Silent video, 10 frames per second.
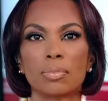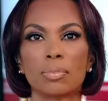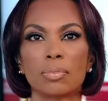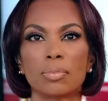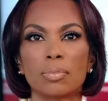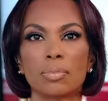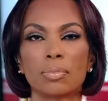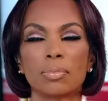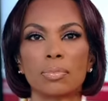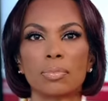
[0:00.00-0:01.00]

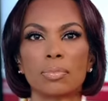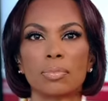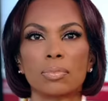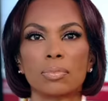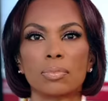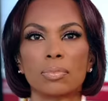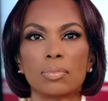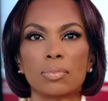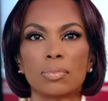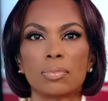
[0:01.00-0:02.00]

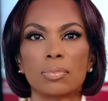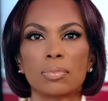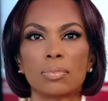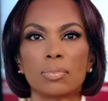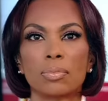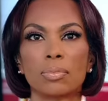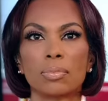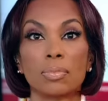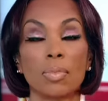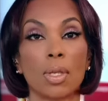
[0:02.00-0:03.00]

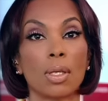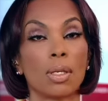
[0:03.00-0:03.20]
(silent)